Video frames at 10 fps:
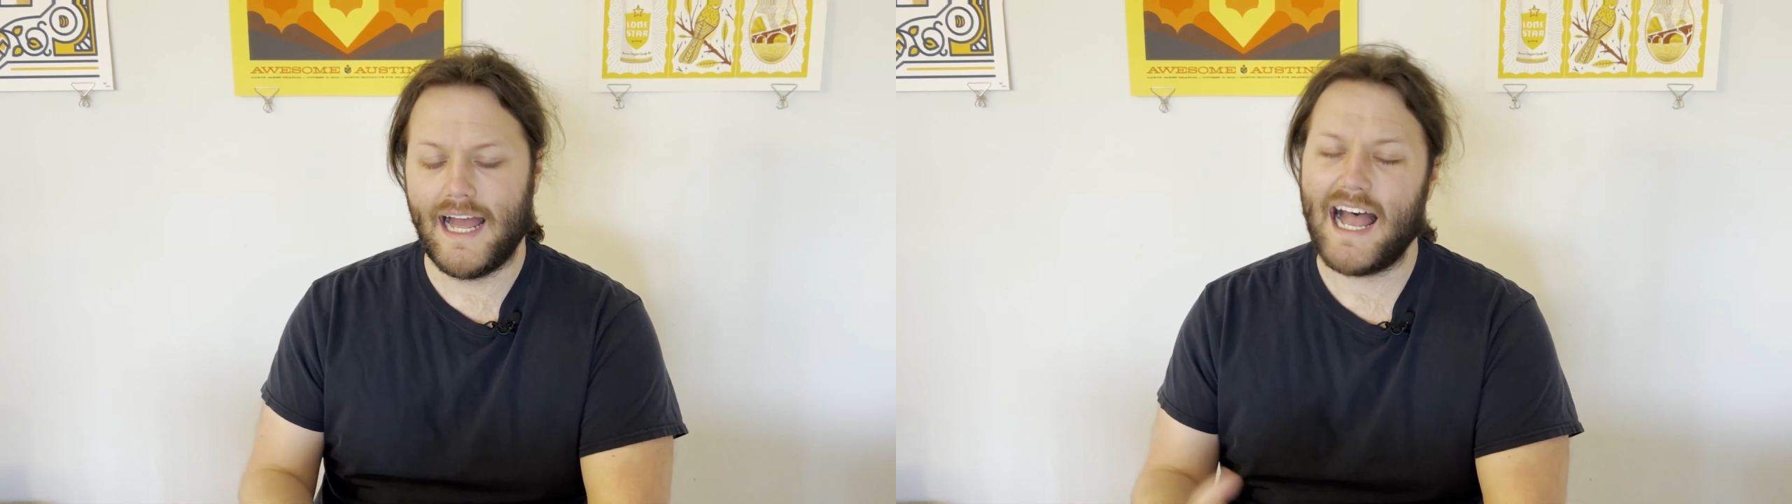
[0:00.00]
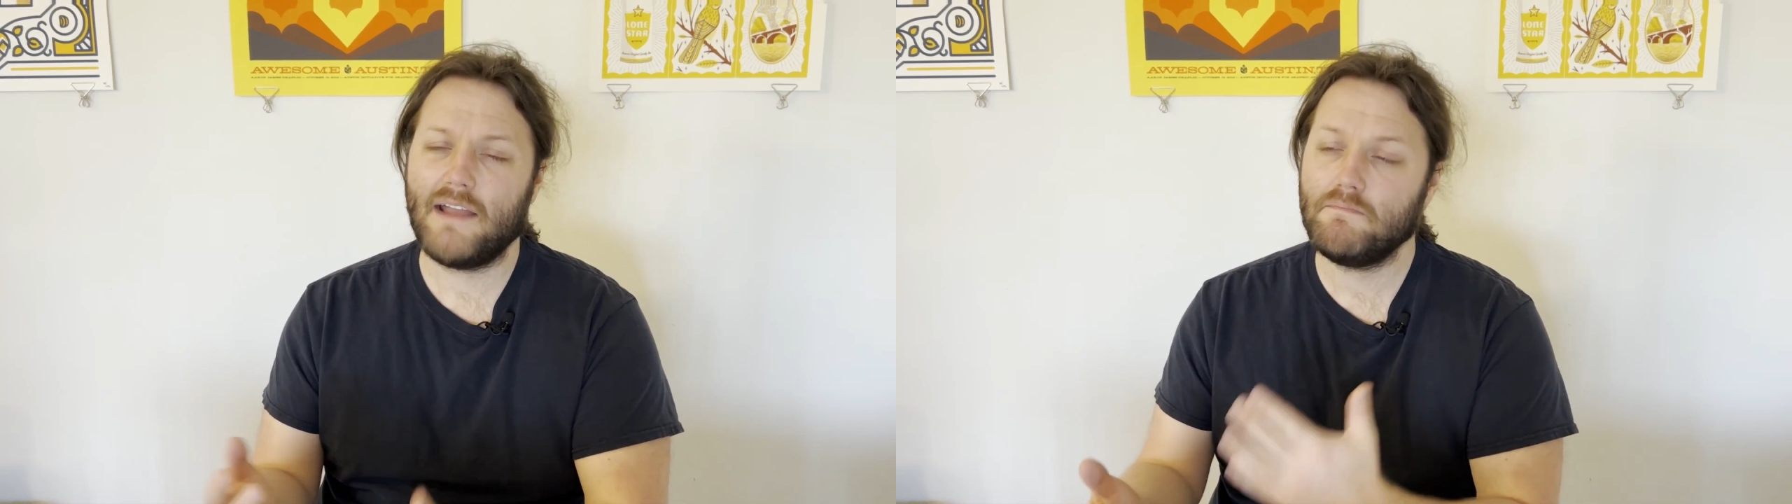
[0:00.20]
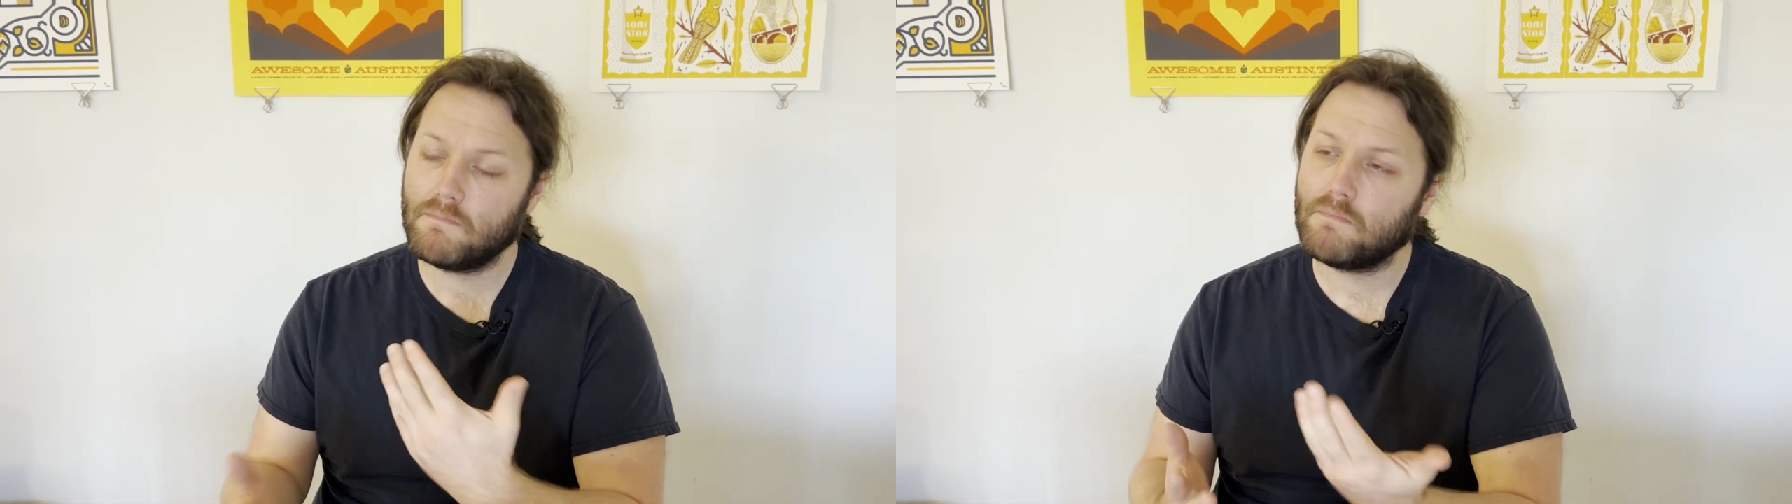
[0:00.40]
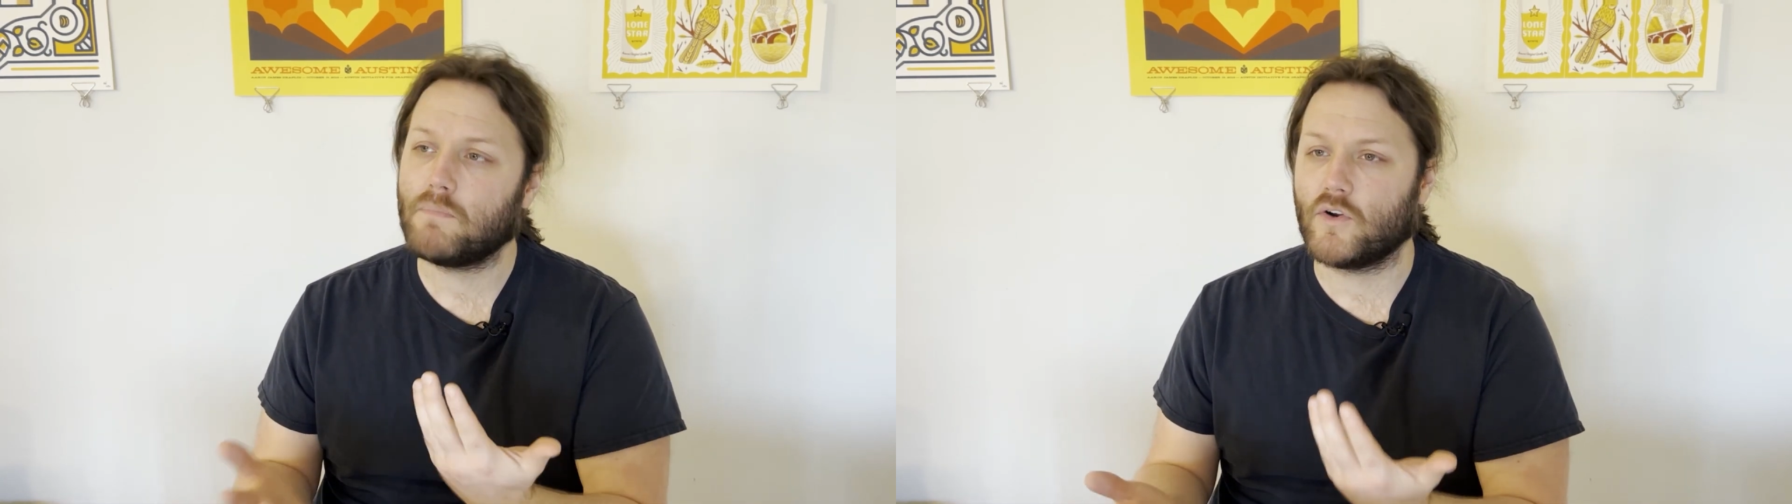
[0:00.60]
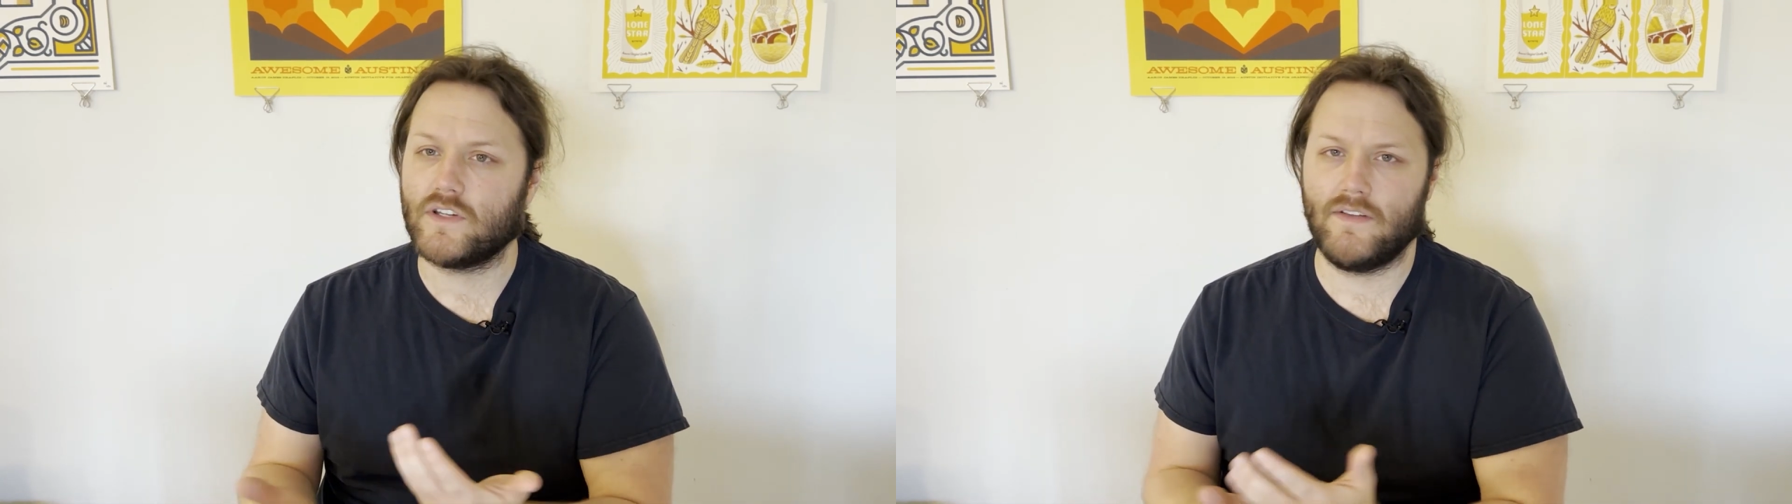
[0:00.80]
I
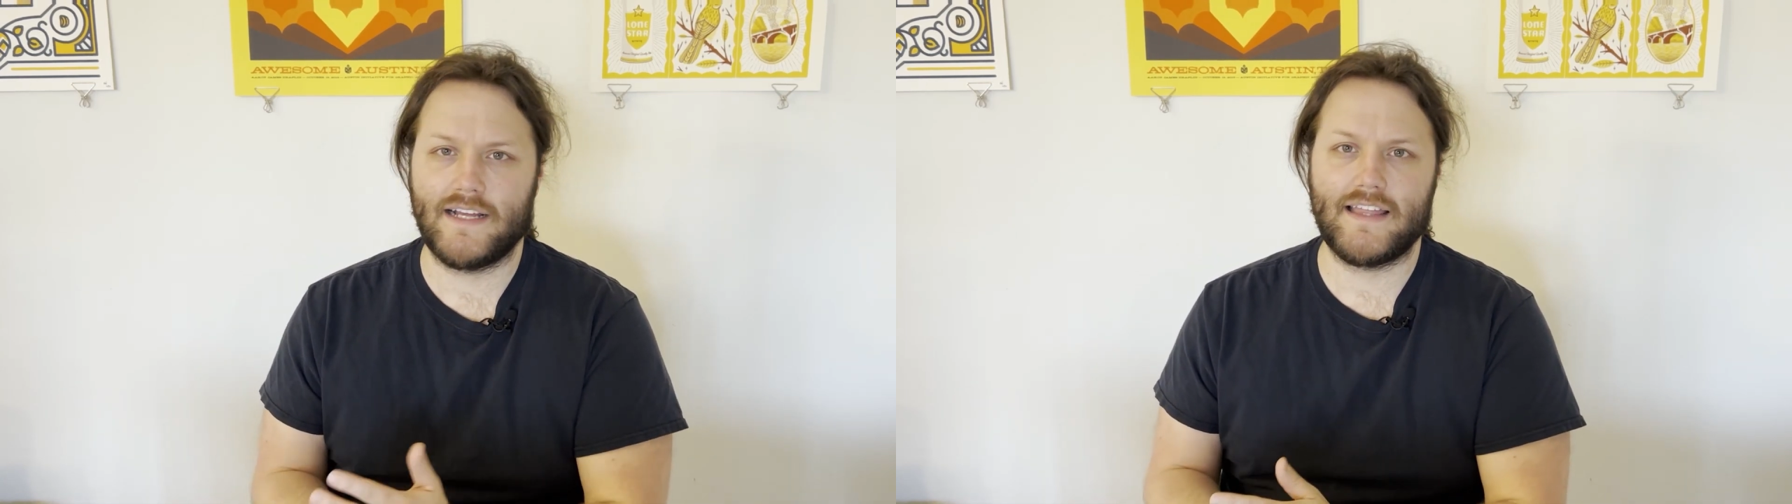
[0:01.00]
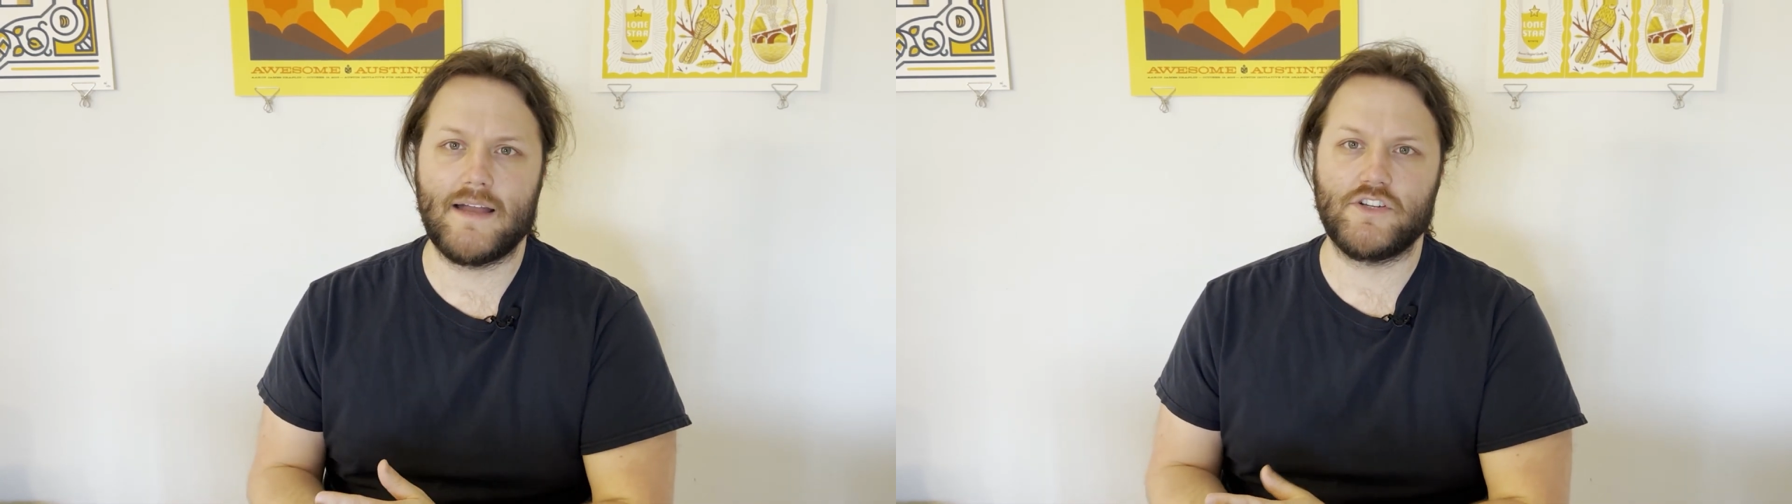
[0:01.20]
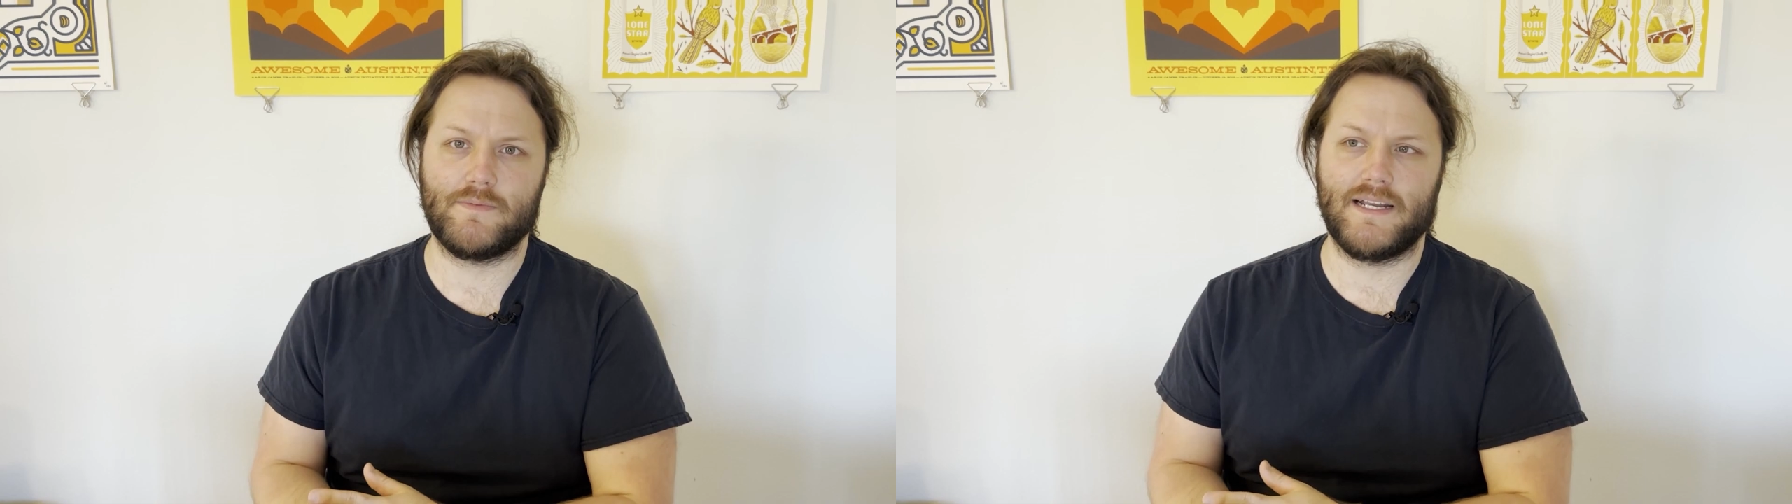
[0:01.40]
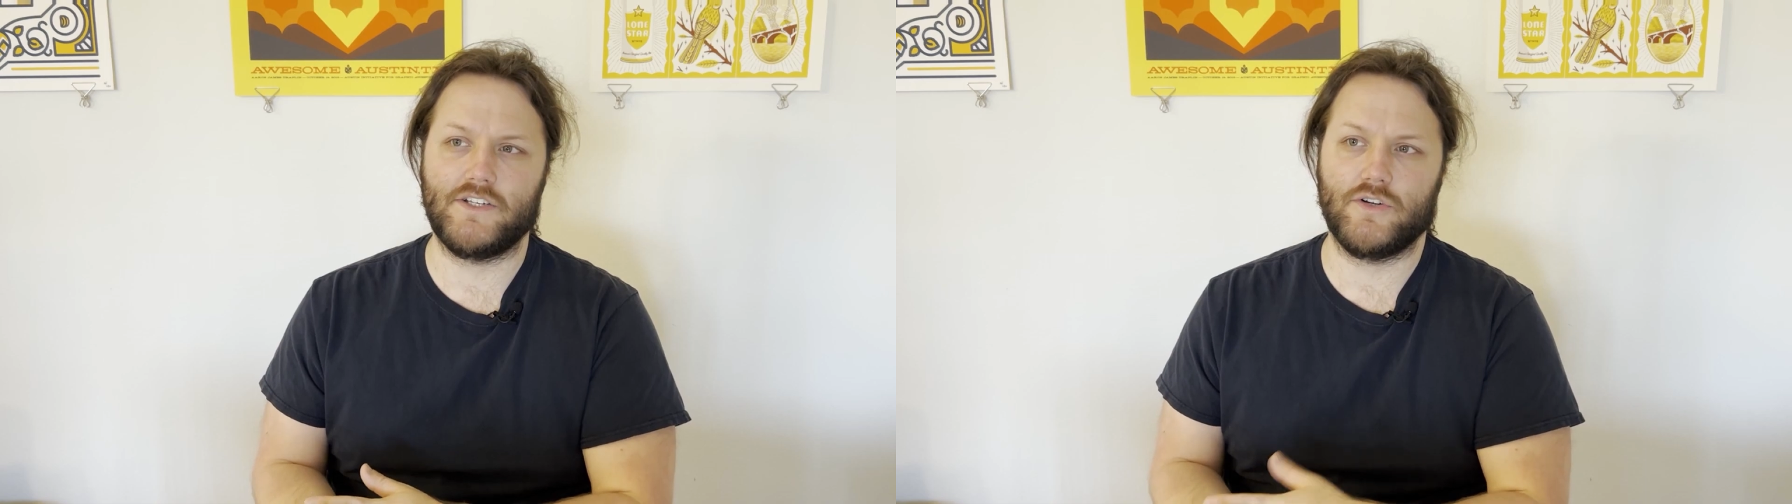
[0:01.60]
personally like that just because